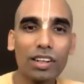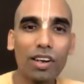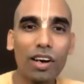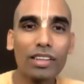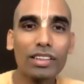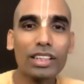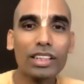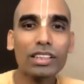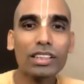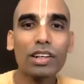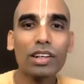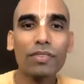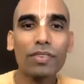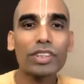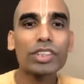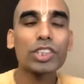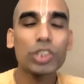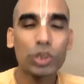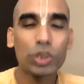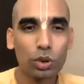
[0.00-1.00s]
longing of
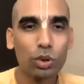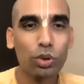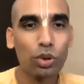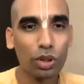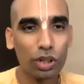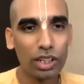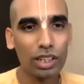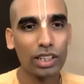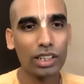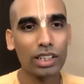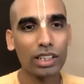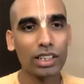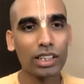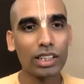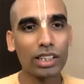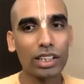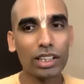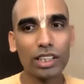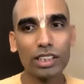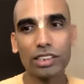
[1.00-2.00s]
a
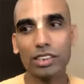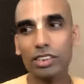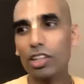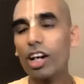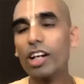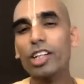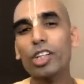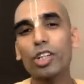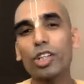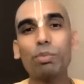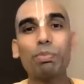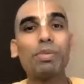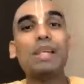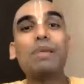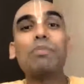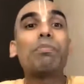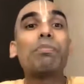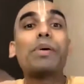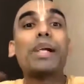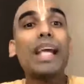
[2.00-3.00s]
soul is not to
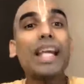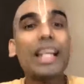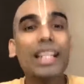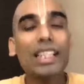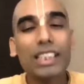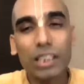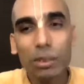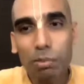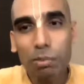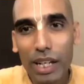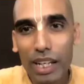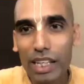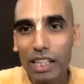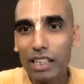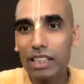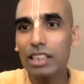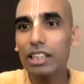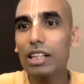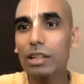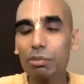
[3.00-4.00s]
be praised by
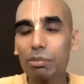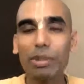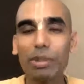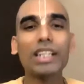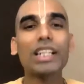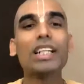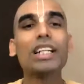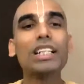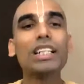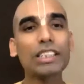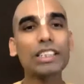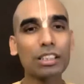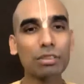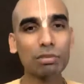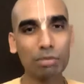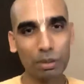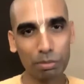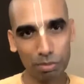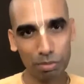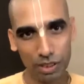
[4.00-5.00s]

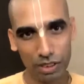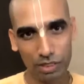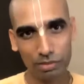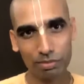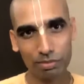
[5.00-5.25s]
materialistic people.